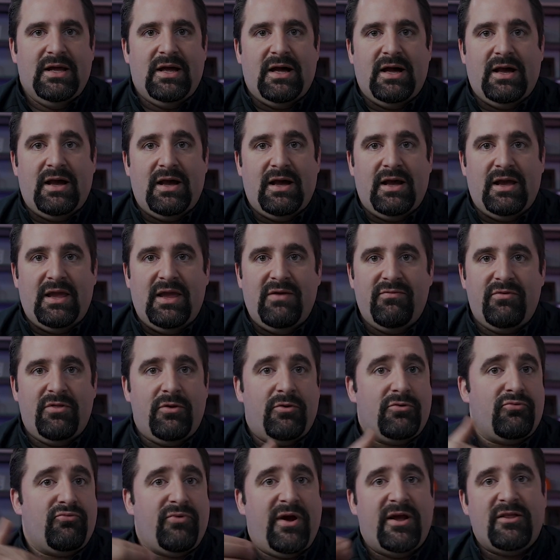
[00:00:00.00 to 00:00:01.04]
uh, even
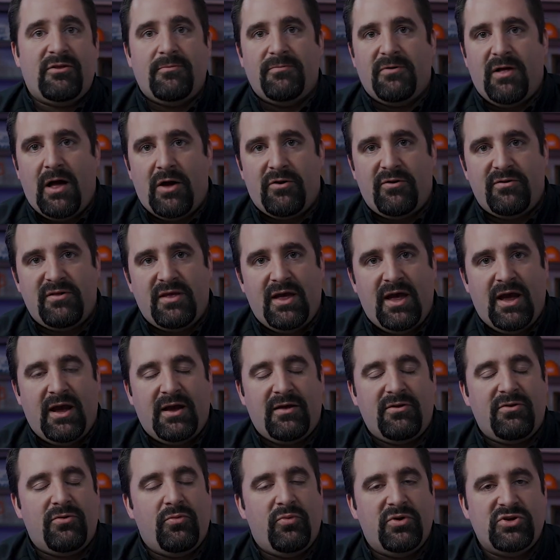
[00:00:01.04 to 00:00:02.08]
those ransom cloud
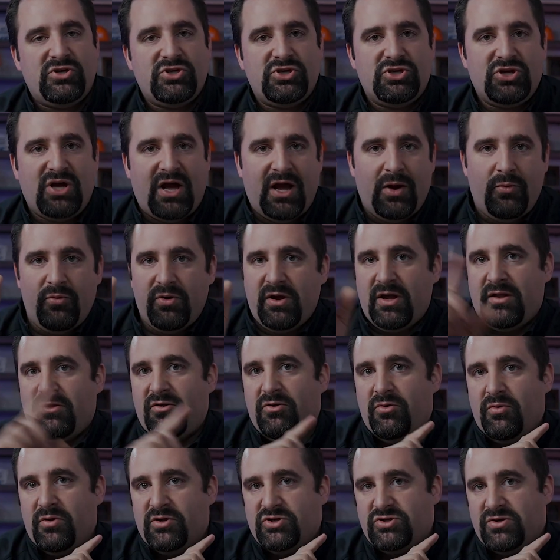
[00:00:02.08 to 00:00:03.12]
attacks, which I will get
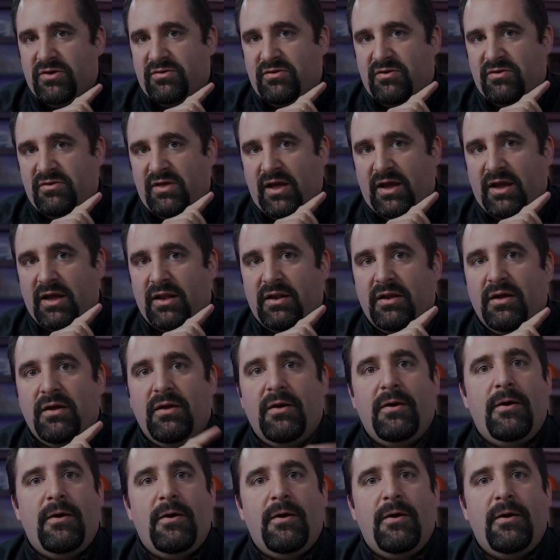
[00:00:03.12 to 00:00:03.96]
to in just a second.